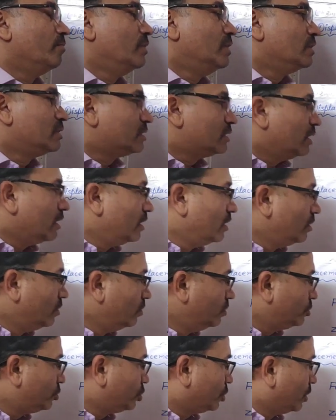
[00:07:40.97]
the
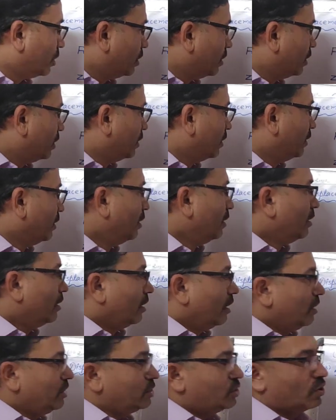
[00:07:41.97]
solution
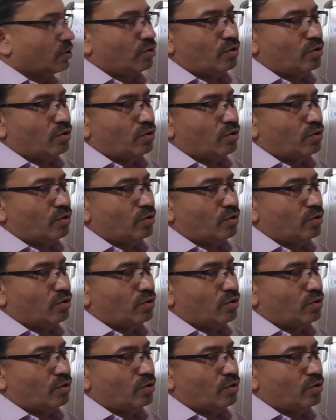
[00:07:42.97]
is